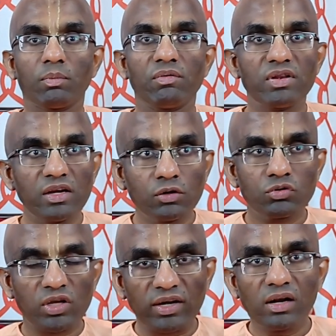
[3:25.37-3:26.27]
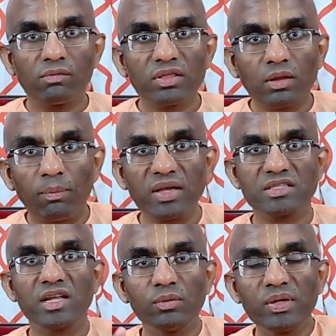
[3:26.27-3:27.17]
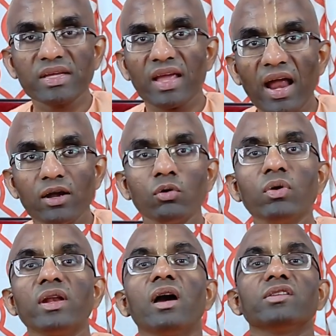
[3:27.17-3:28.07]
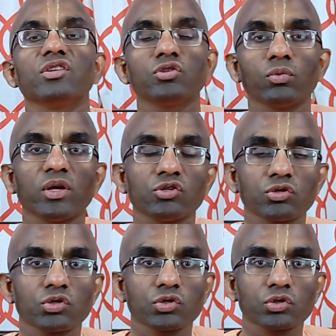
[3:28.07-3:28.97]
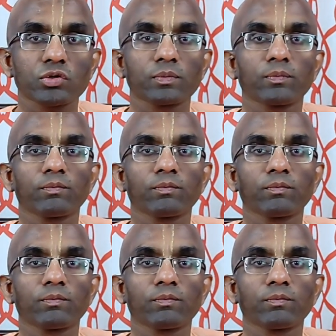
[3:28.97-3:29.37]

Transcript: but we need to settle with the best that we can do in our situations.